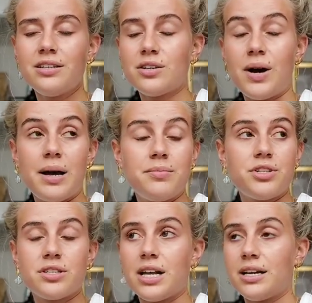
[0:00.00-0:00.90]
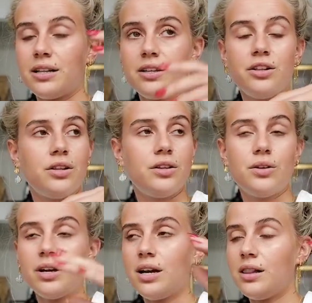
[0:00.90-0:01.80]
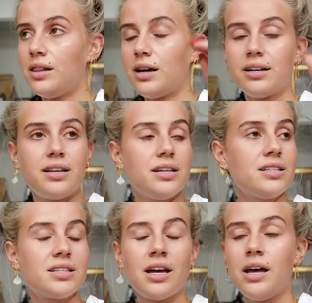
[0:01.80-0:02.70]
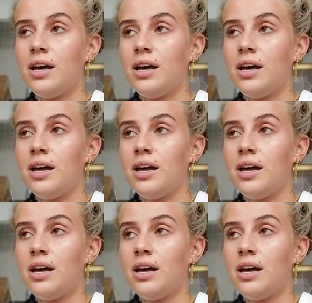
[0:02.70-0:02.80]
So I'm just like looking up like this,